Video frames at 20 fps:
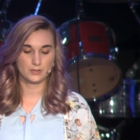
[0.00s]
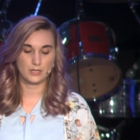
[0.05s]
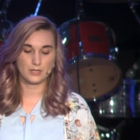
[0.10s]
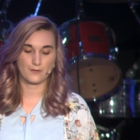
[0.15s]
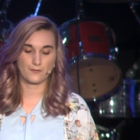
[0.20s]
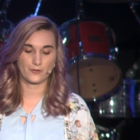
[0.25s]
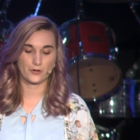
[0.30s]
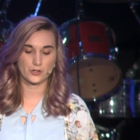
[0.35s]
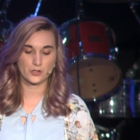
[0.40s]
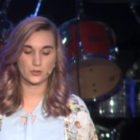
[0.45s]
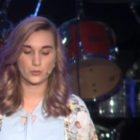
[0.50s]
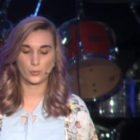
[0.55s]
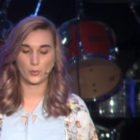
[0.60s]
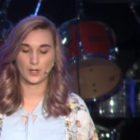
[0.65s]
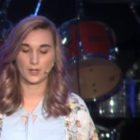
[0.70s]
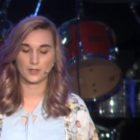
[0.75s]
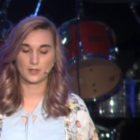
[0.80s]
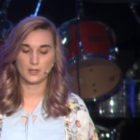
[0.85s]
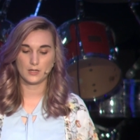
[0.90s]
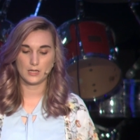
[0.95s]
The first
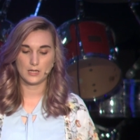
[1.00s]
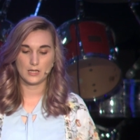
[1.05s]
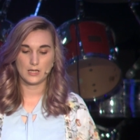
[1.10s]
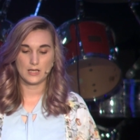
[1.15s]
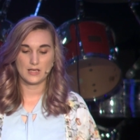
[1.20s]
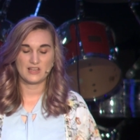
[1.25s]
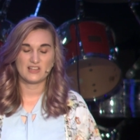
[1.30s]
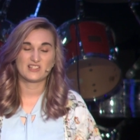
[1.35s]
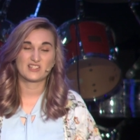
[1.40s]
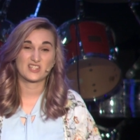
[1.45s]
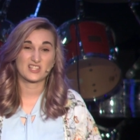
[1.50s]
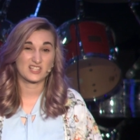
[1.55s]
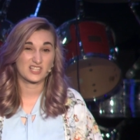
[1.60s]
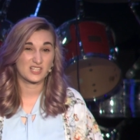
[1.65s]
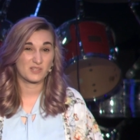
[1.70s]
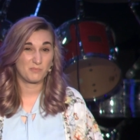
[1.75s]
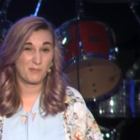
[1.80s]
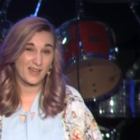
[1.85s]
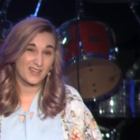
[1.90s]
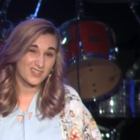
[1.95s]
one is the
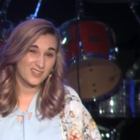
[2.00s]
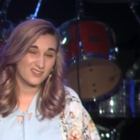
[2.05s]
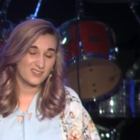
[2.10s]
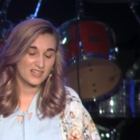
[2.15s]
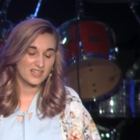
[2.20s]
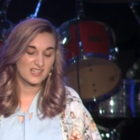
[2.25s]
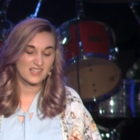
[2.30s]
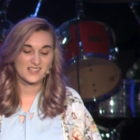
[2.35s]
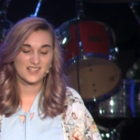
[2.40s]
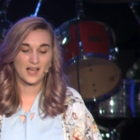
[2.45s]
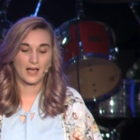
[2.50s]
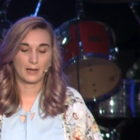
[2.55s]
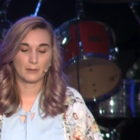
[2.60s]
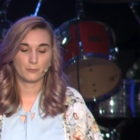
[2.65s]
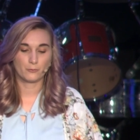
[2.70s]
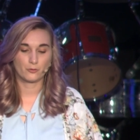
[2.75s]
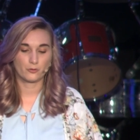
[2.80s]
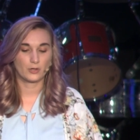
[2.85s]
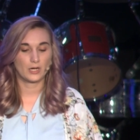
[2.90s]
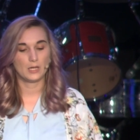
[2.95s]
speculated
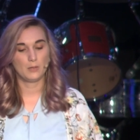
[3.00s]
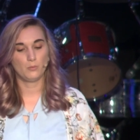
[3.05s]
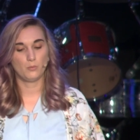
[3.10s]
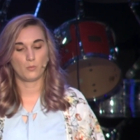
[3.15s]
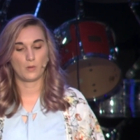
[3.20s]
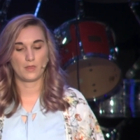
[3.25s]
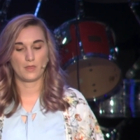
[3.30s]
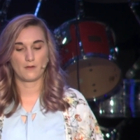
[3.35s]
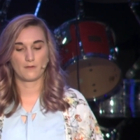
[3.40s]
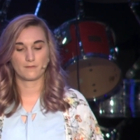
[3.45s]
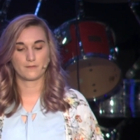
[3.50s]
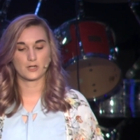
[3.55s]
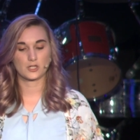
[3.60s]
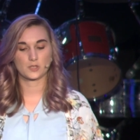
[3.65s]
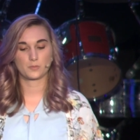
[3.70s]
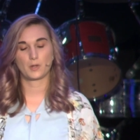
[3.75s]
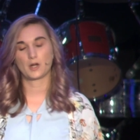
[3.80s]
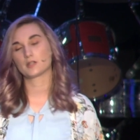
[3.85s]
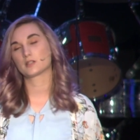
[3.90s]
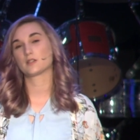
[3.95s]
time frame when the
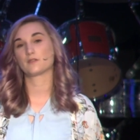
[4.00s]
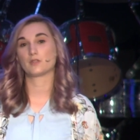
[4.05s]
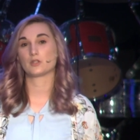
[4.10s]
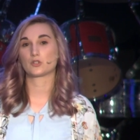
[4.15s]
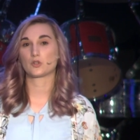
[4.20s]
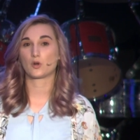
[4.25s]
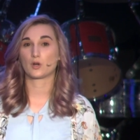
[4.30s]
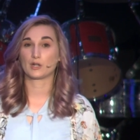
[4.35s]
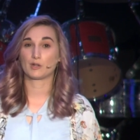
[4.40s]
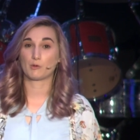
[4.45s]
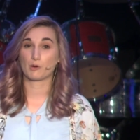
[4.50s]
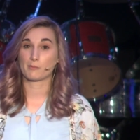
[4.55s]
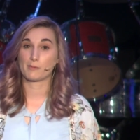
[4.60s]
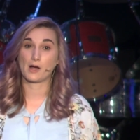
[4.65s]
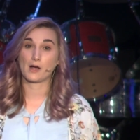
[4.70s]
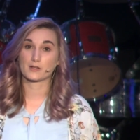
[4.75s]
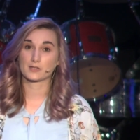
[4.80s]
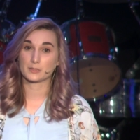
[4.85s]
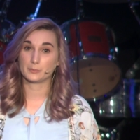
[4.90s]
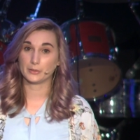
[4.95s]
first parts of the Torah were
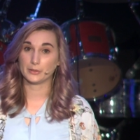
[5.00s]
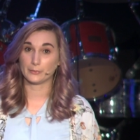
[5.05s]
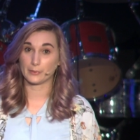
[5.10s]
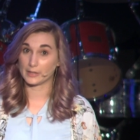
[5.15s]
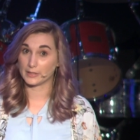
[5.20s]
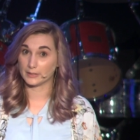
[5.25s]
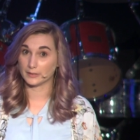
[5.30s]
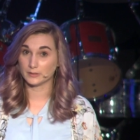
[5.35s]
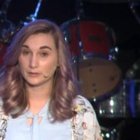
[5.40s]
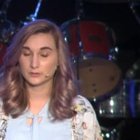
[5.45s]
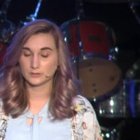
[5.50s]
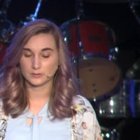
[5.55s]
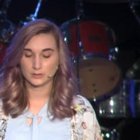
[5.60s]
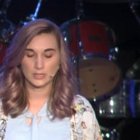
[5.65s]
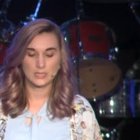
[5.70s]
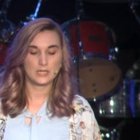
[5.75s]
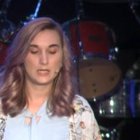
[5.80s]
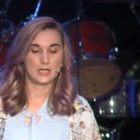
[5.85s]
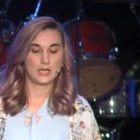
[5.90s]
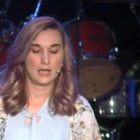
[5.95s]
possibly written,
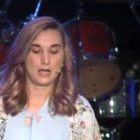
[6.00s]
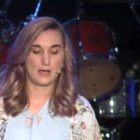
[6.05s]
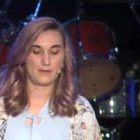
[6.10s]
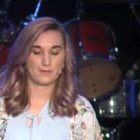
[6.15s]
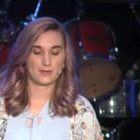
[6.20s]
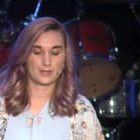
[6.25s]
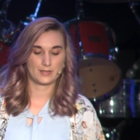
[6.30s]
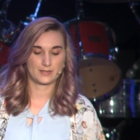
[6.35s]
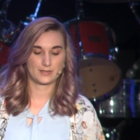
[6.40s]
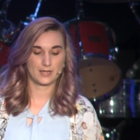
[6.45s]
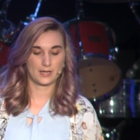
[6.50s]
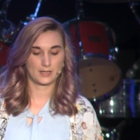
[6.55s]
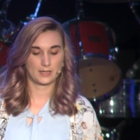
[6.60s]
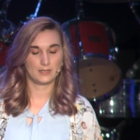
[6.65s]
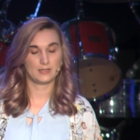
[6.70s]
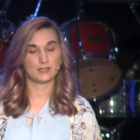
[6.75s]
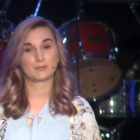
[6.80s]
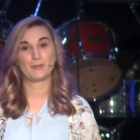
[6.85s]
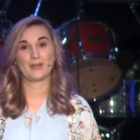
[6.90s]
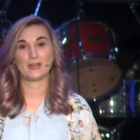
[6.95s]
and the
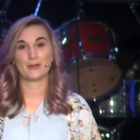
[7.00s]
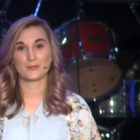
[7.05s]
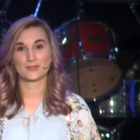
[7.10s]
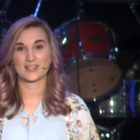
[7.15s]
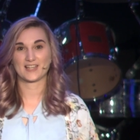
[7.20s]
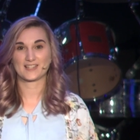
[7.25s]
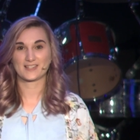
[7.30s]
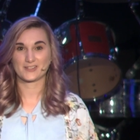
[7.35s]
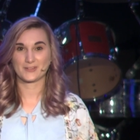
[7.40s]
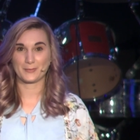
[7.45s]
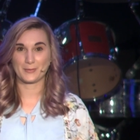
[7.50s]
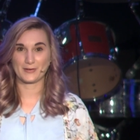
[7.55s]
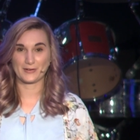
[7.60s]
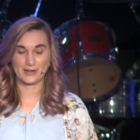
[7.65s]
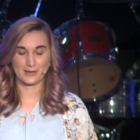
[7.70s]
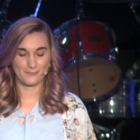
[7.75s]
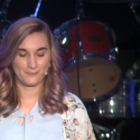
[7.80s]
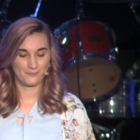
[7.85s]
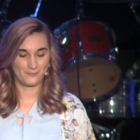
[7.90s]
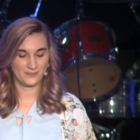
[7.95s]
second is my own
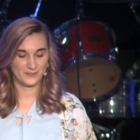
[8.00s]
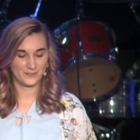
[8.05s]
testimony.